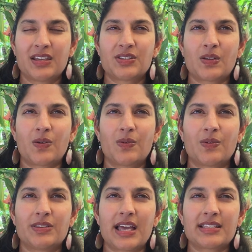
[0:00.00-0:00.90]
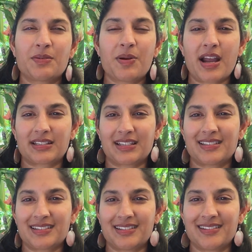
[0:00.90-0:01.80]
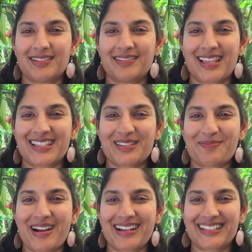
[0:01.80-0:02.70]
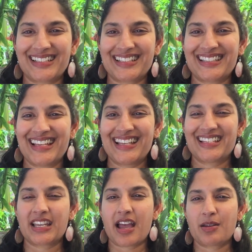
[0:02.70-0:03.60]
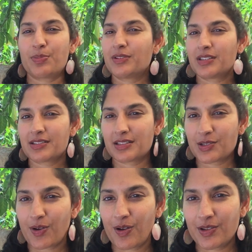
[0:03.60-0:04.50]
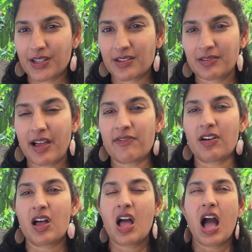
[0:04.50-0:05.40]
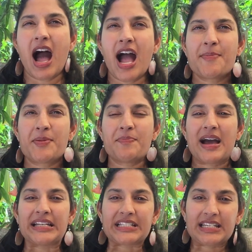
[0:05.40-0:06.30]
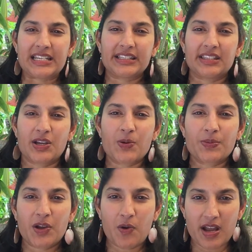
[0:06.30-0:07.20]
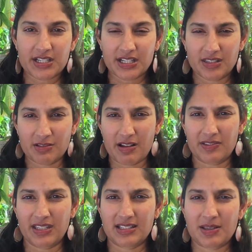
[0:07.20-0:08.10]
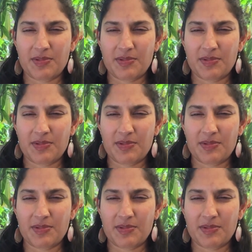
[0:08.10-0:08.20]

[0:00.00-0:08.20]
So that's the practice. That's the practice to catapult us into a whole nother level. I'm imagining that there will be questions around this.